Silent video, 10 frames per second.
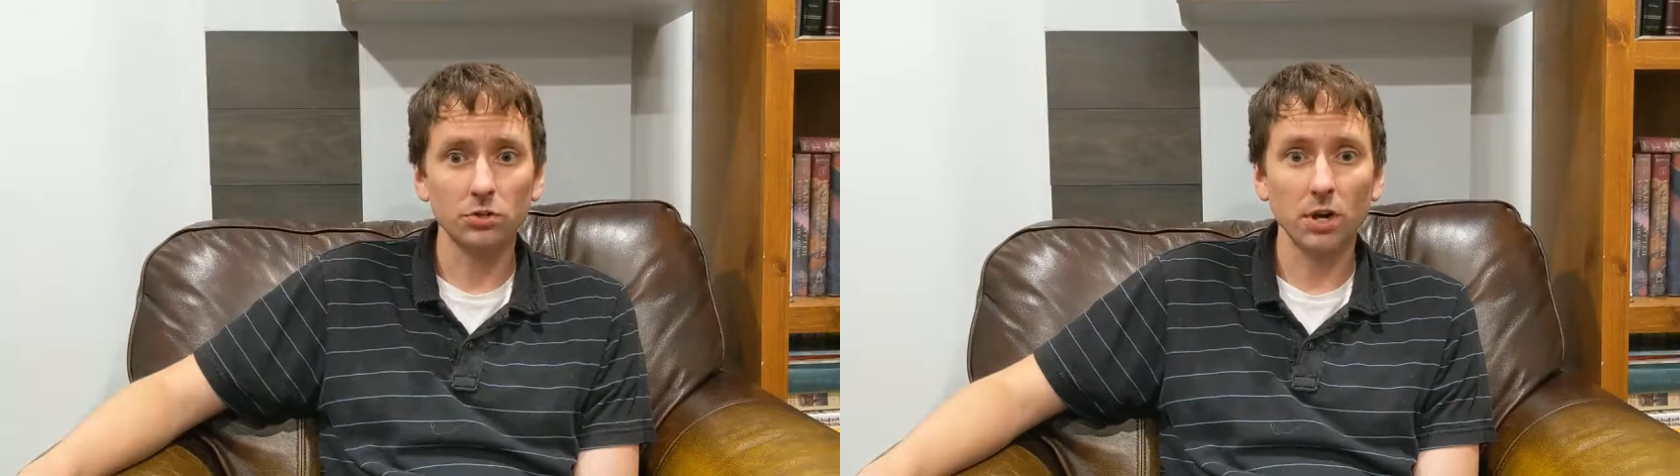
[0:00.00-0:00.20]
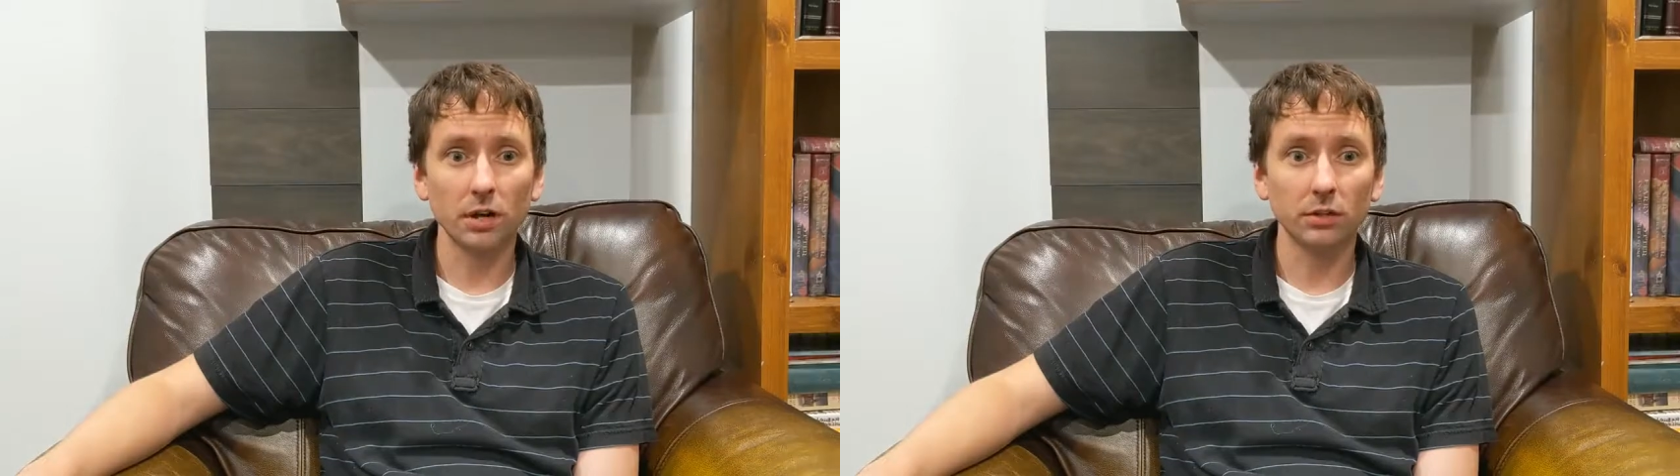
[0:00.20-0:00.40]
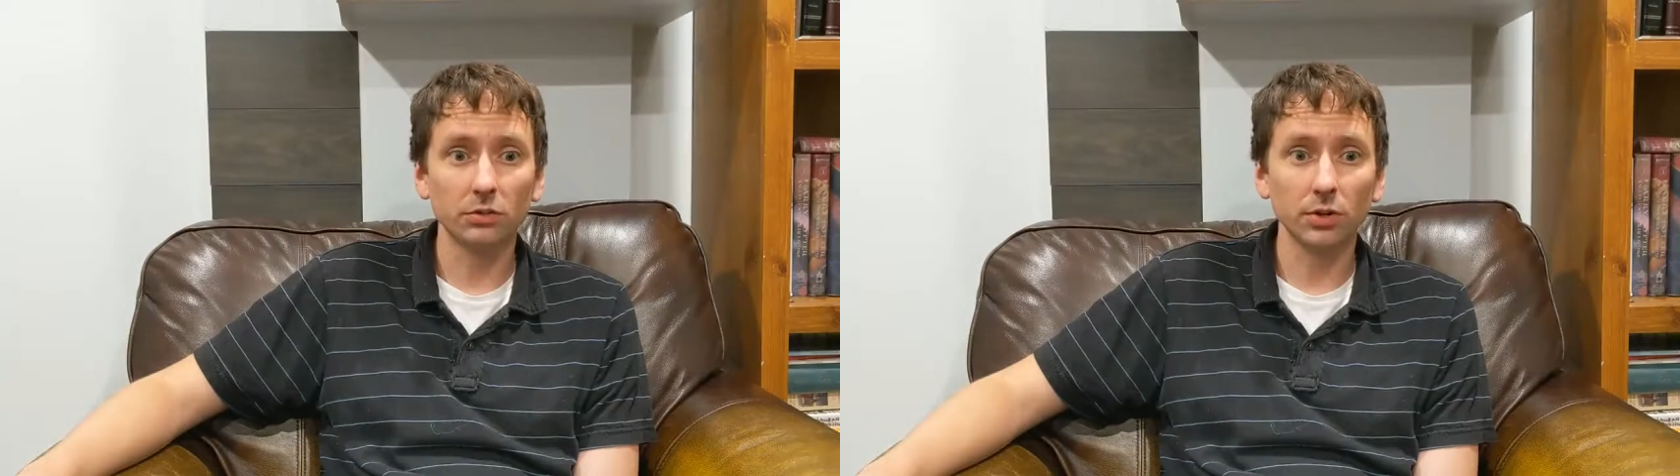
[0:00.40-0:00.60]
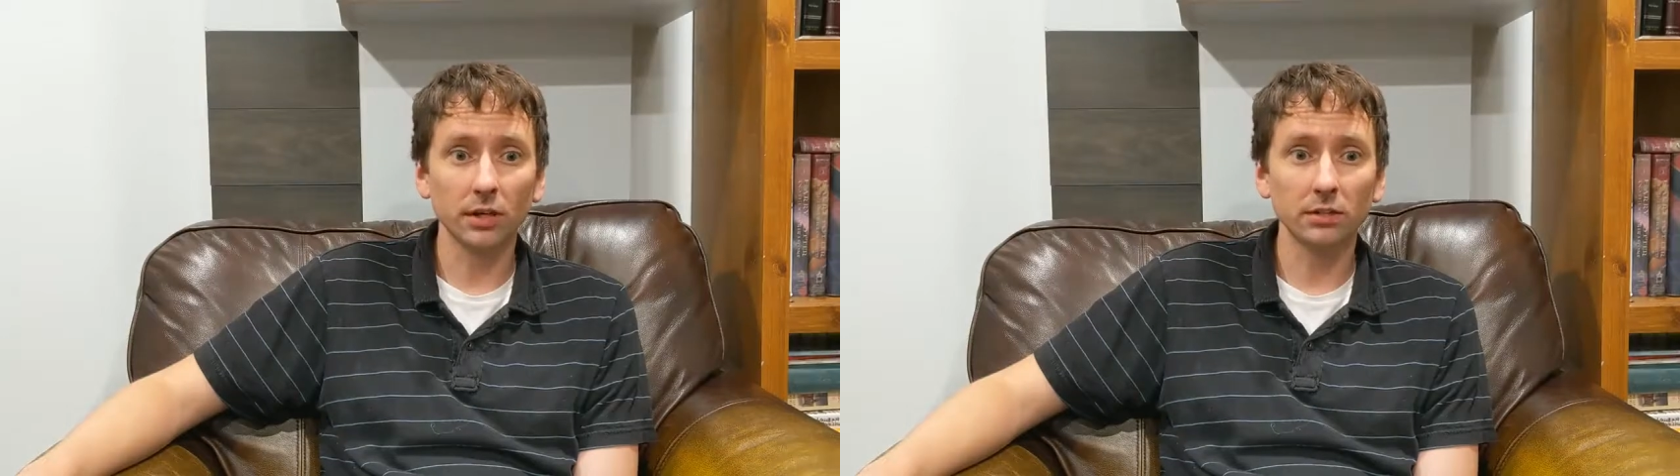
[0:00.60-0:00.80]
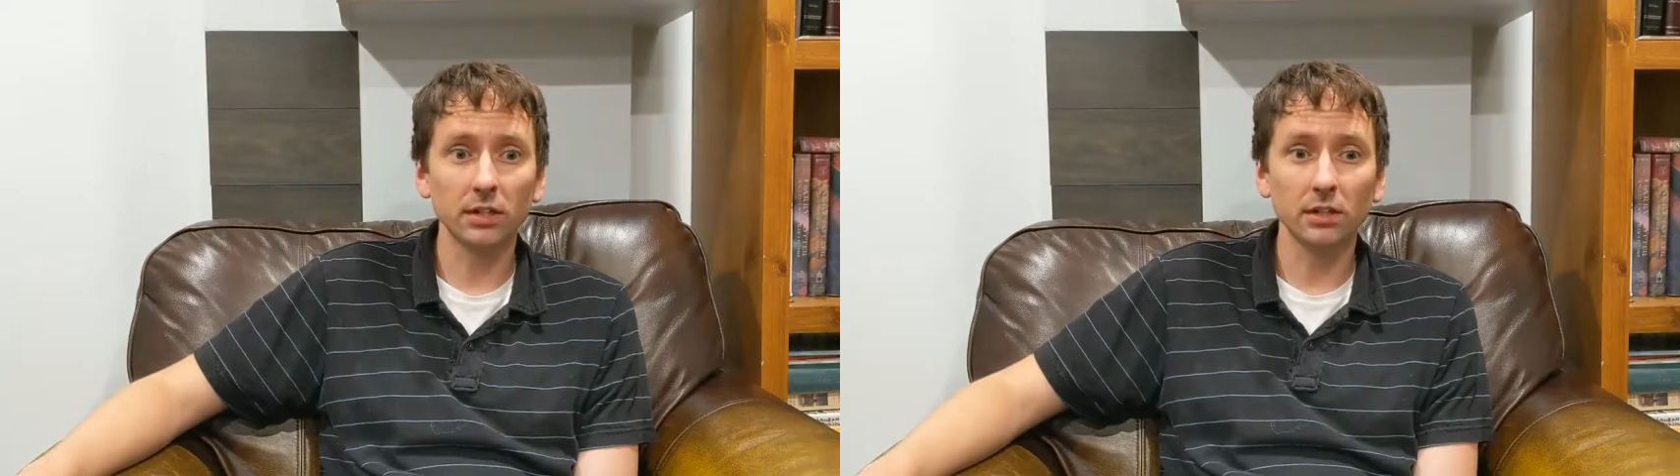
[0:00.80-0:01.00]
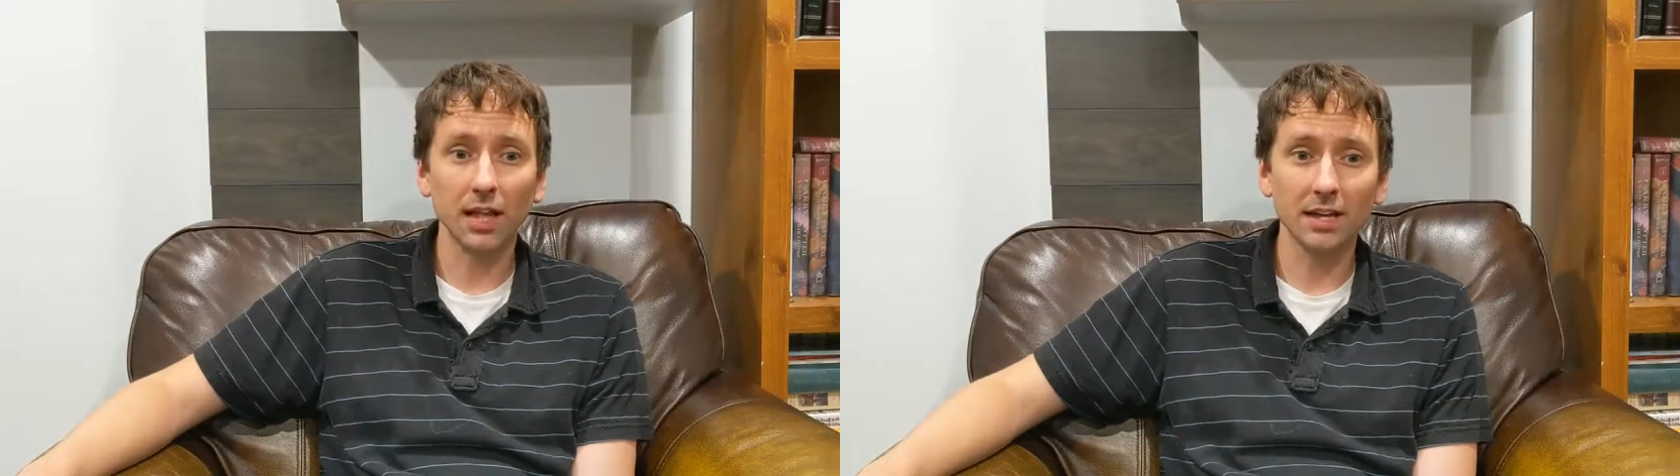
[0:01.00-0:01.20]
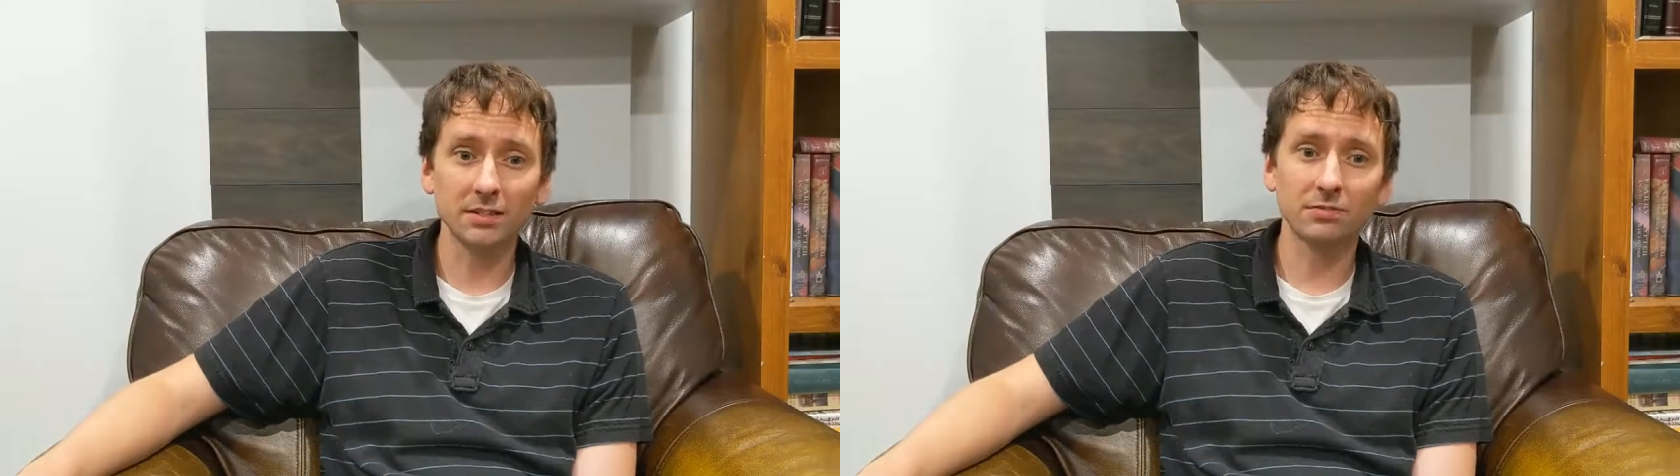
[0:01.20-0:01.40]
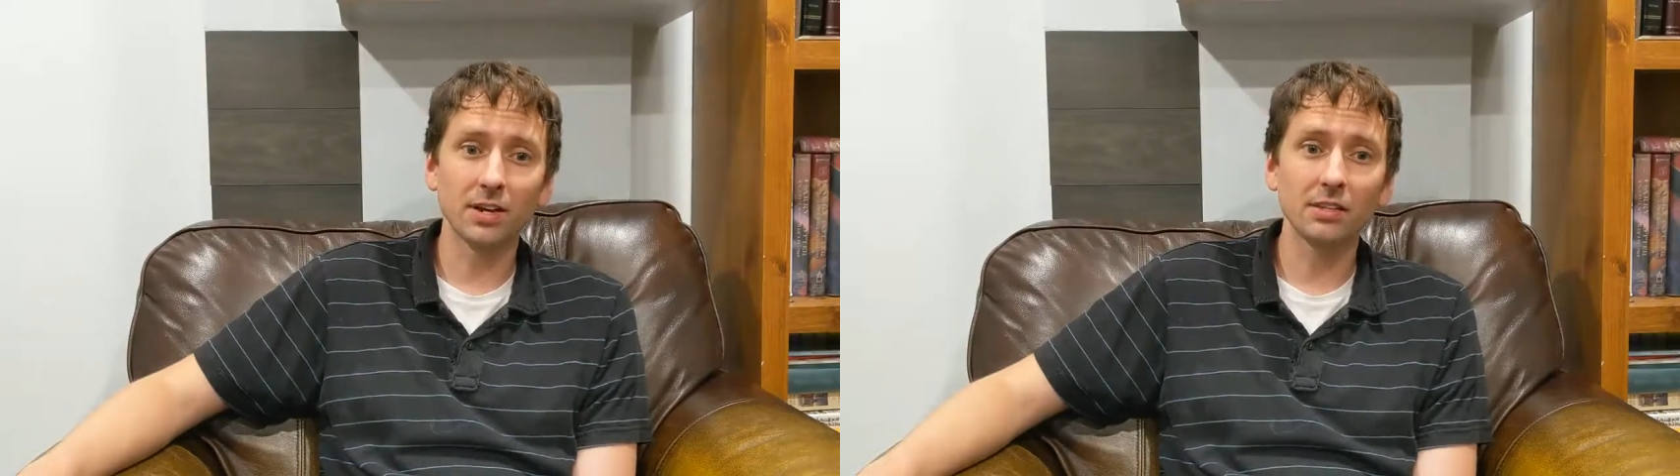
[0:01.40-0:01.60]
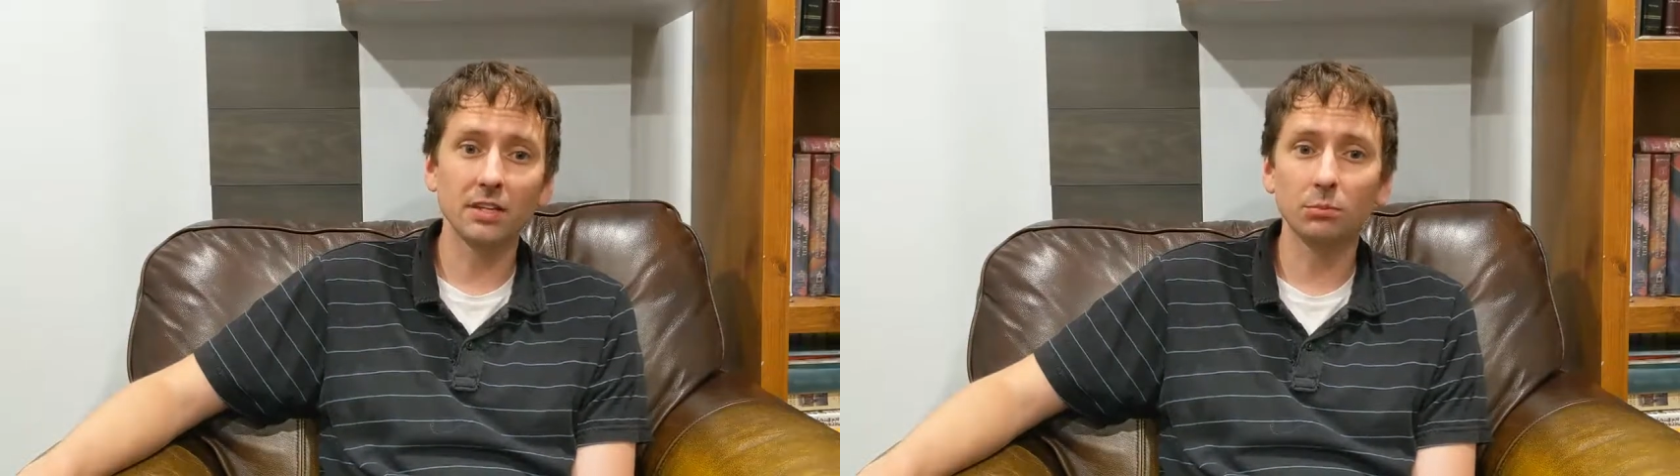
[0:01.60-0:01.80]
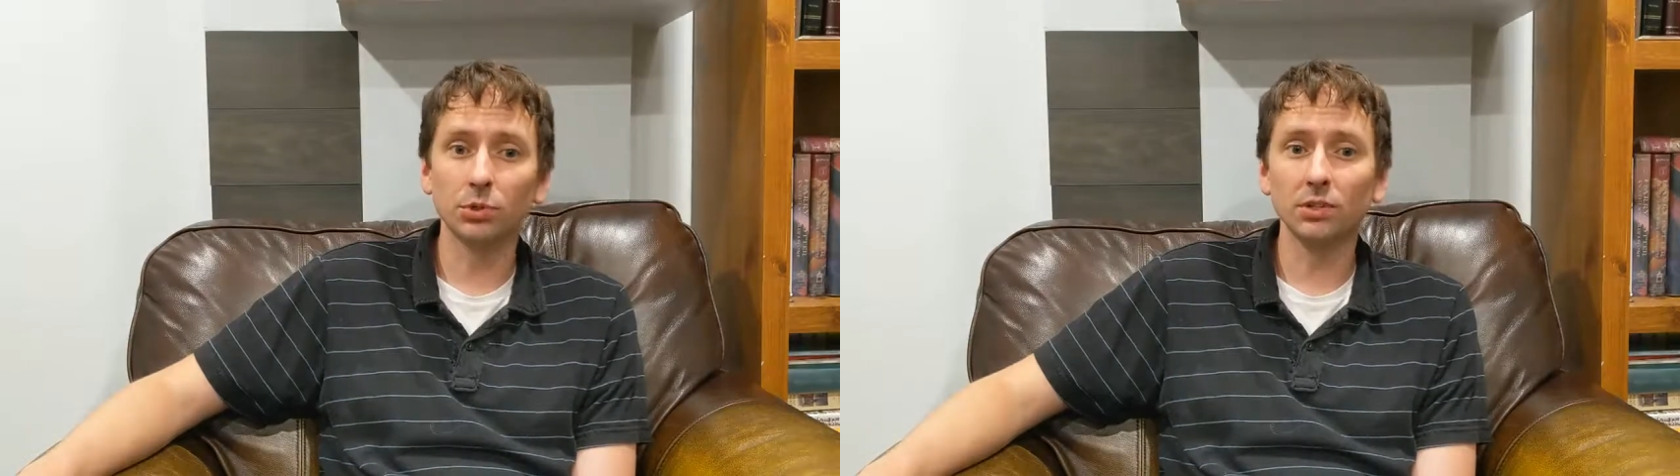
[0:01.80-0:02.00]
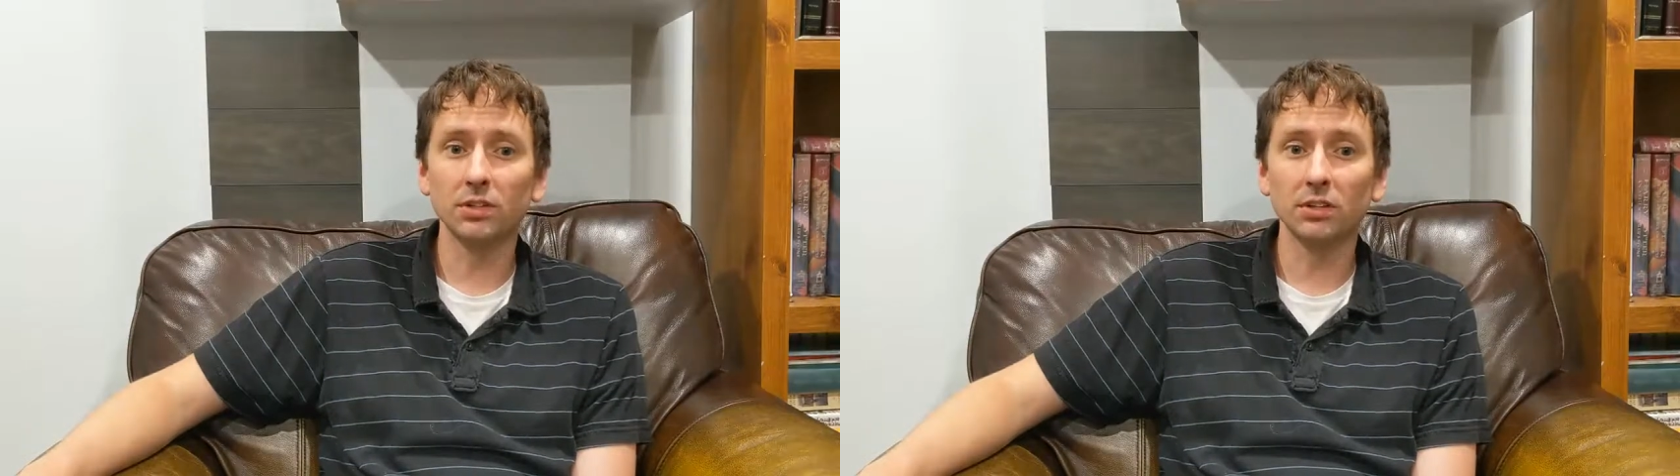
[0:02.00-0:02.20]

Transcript: trying to directly classify the inputs